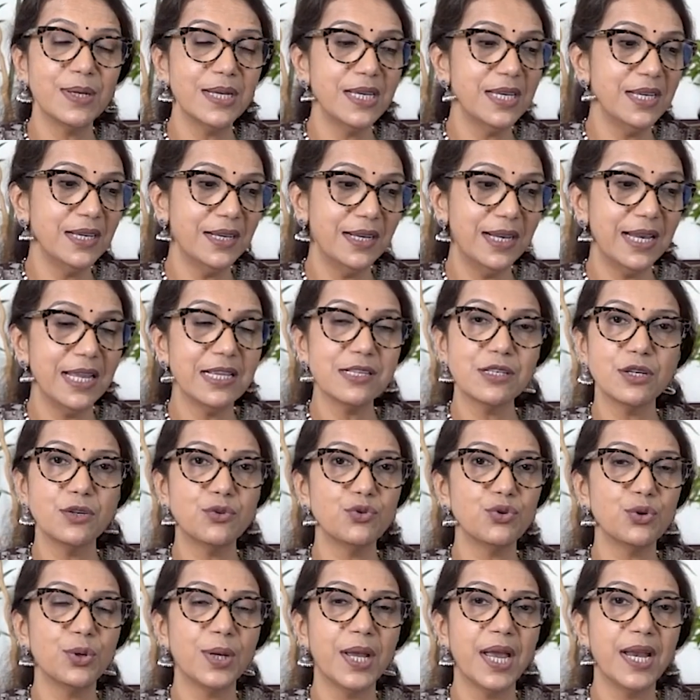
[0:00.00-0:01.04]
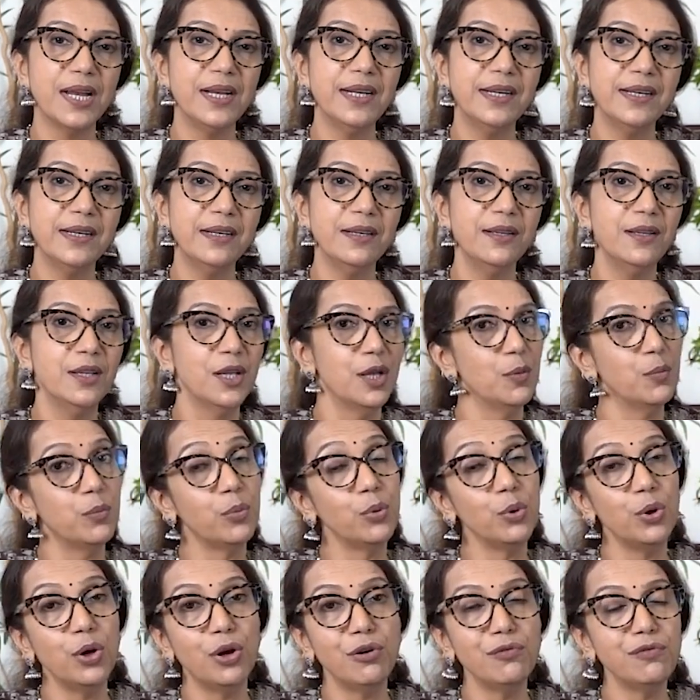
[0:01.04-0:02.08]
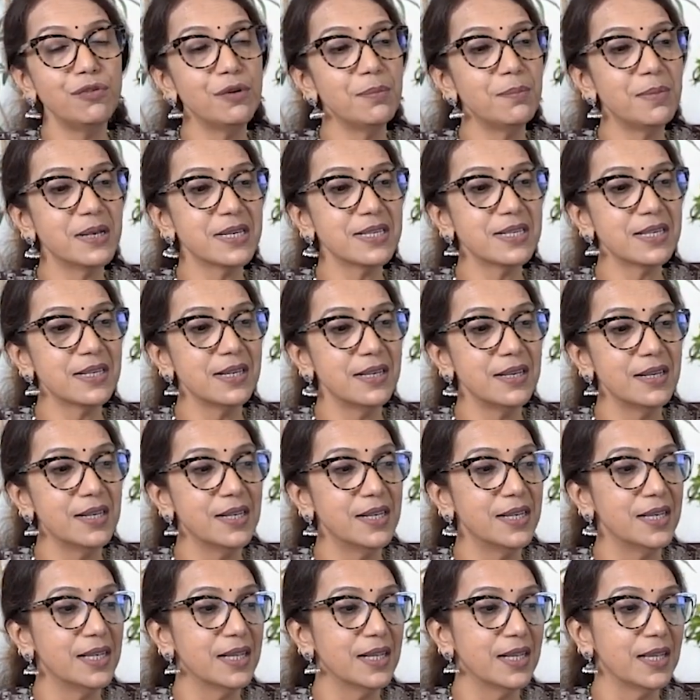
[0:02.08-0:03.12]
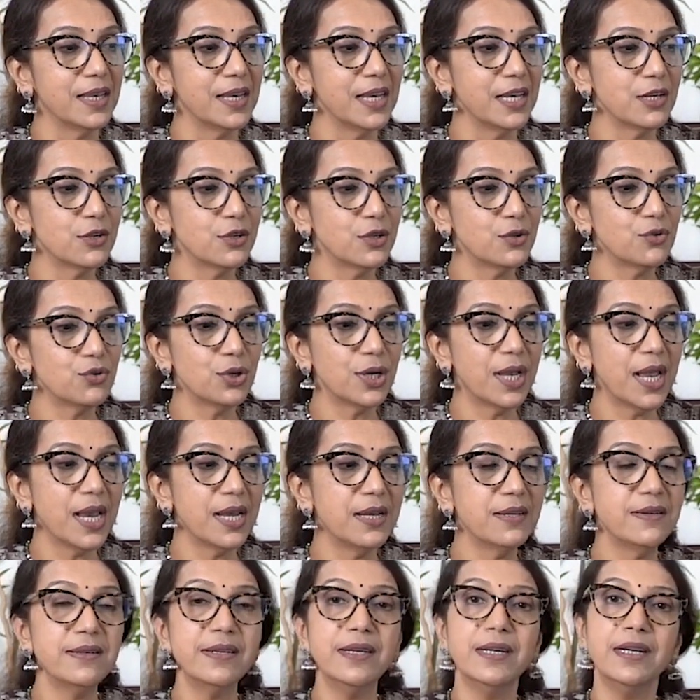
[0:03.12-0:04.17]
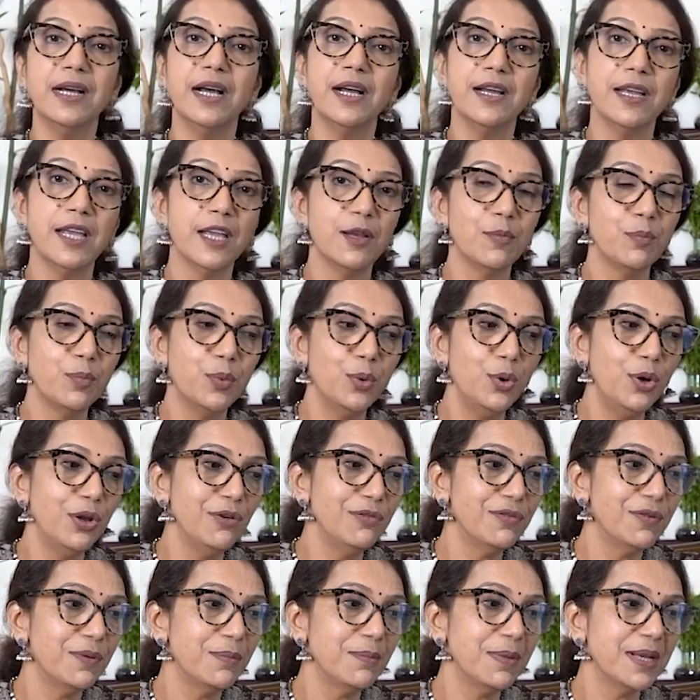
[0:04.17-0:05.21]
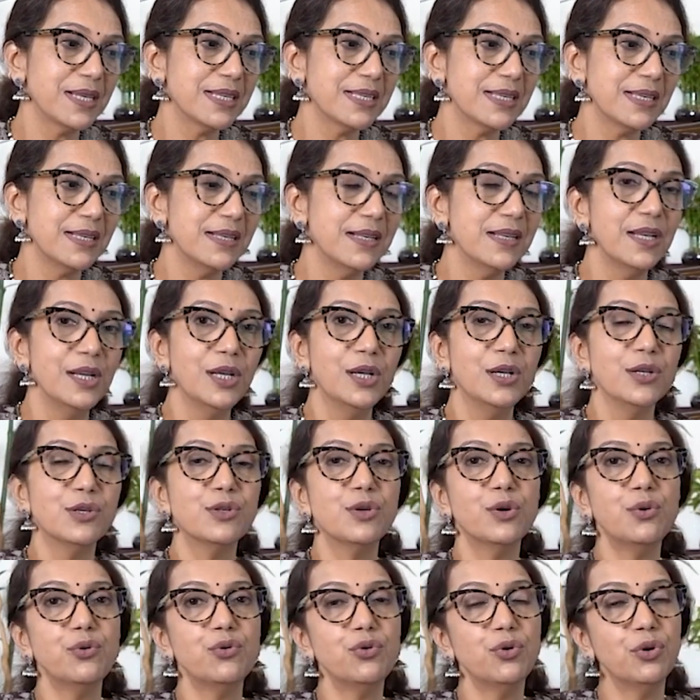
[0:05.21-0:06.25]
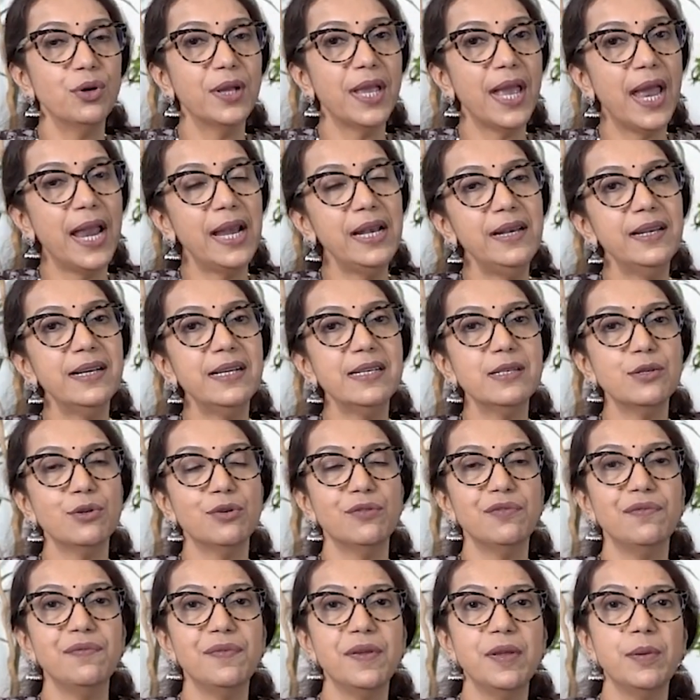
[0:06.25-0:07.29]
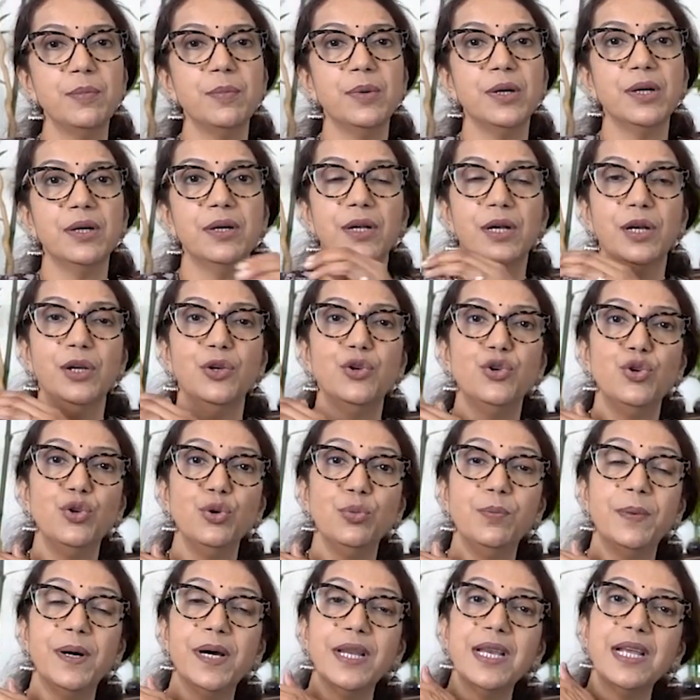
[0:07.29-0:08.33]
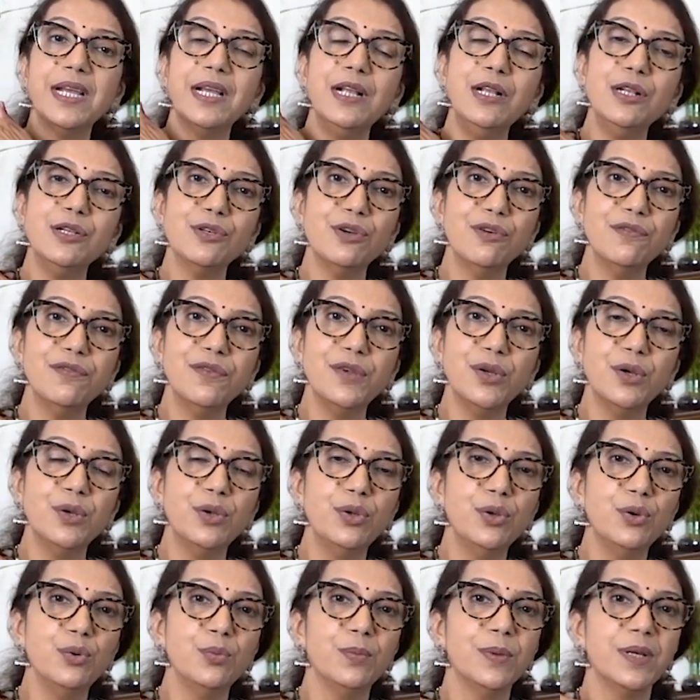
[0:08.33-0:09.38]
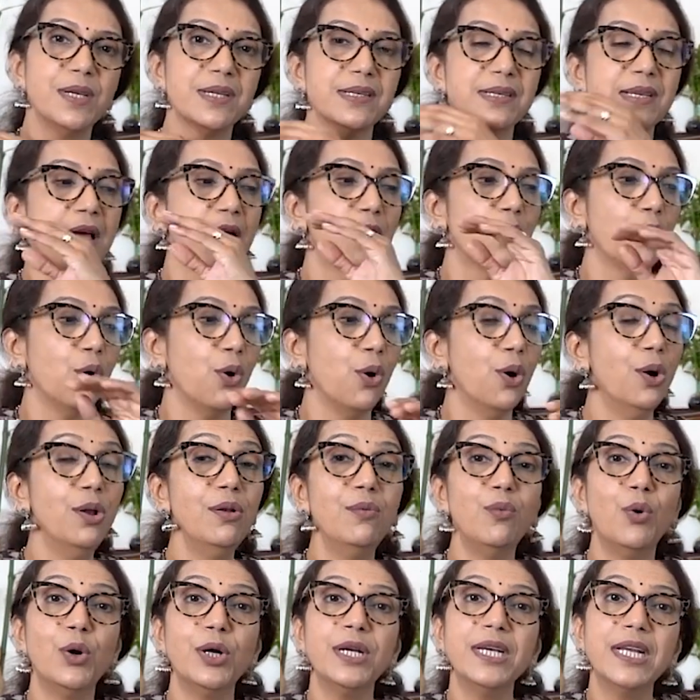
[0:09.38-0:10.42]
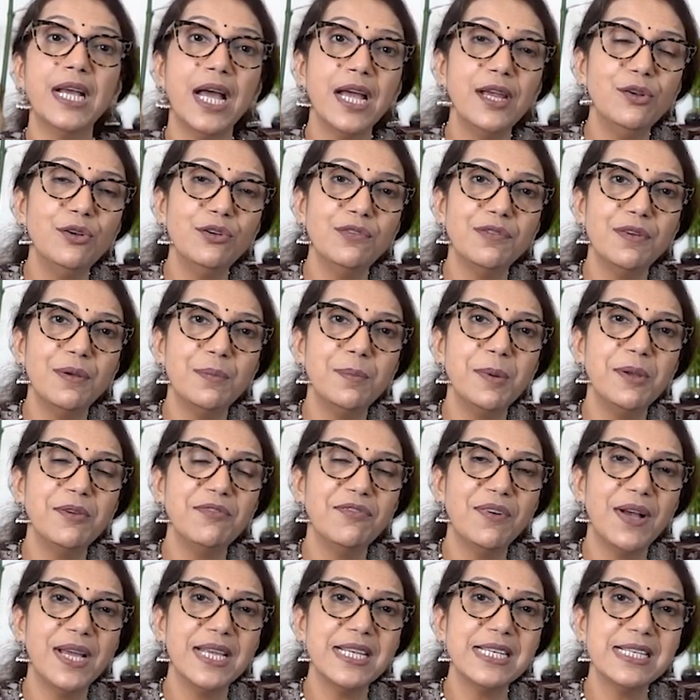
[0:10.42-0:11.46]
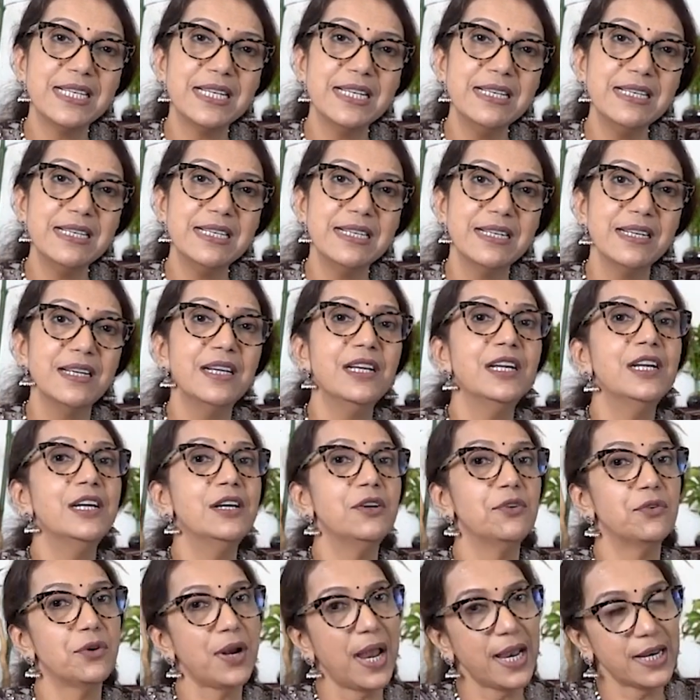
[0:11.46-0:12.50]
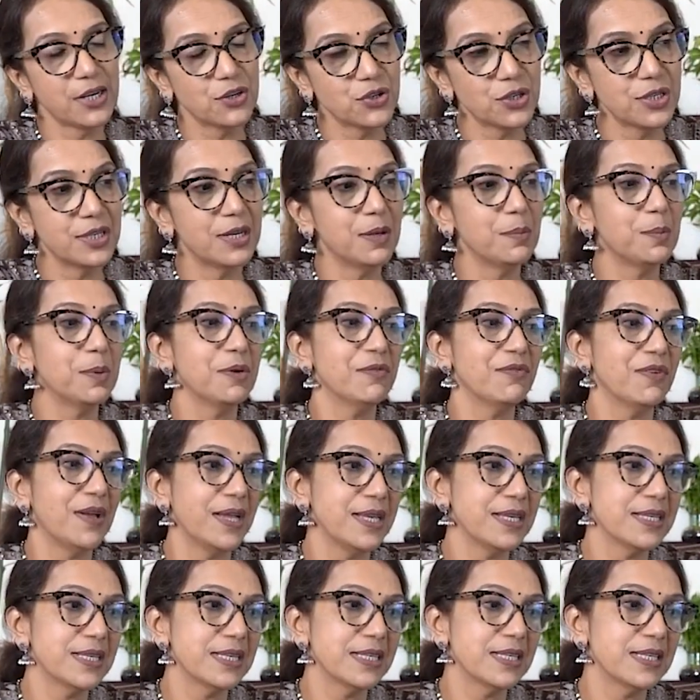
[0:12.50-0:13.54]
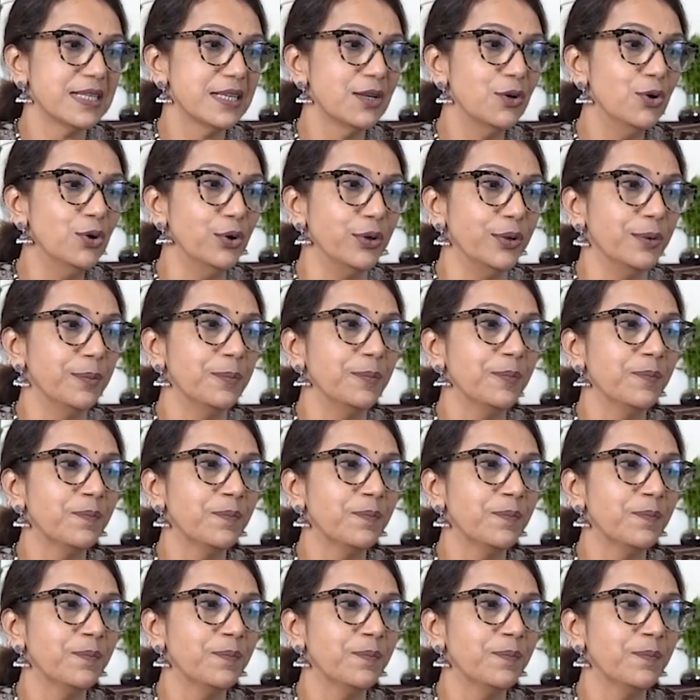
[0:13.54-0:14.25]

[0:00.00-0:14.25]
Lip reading: one here, lesser trochanter, pull of a muscle, greater trochanter, again pull of a muscle. So trochanters of femur, tubercles of your humerus are all what kind of epiphysis? Traction epiphysis. Good.